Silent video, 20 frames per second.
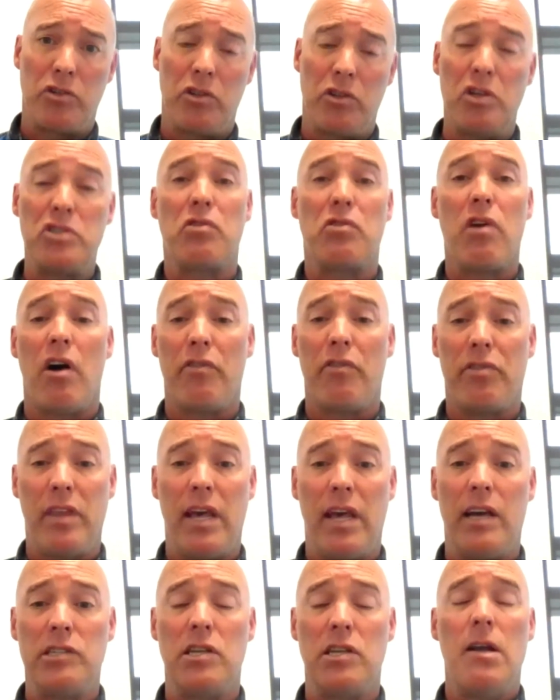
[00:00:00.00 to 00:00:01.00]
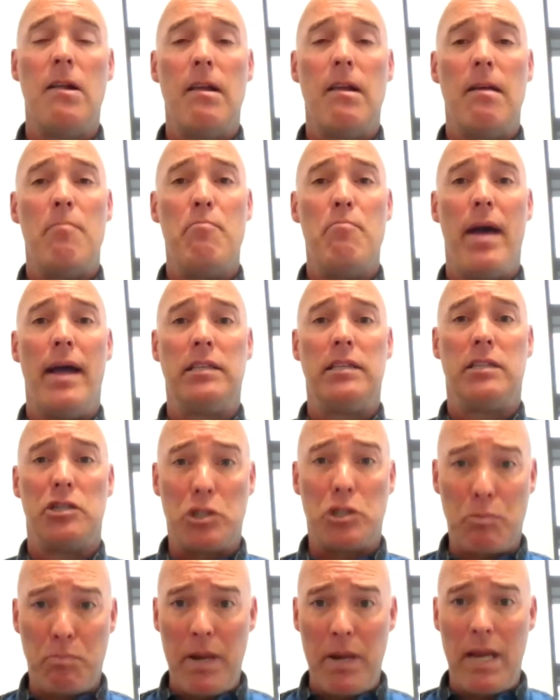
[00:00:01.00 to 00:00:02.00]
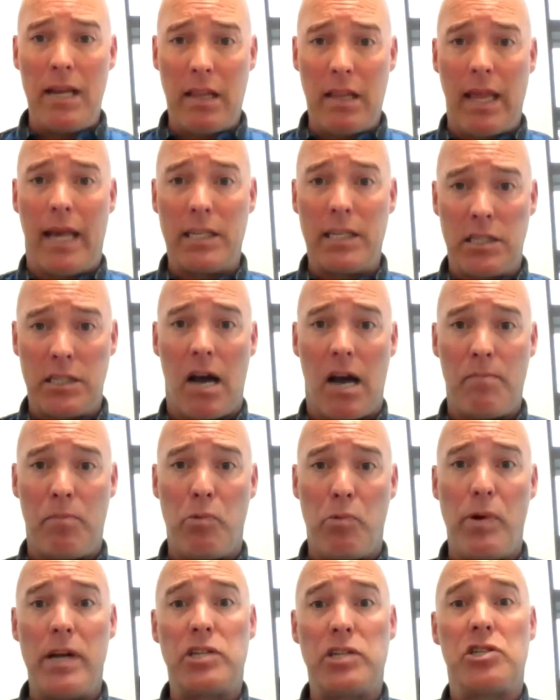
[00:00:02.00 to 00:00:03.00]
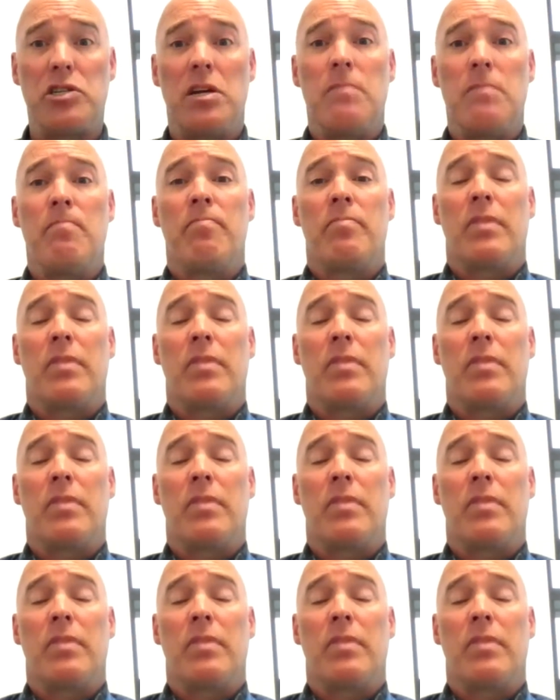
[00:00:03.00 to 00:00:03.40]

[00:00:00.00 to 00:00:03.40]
So these are all things meant to speed things up, which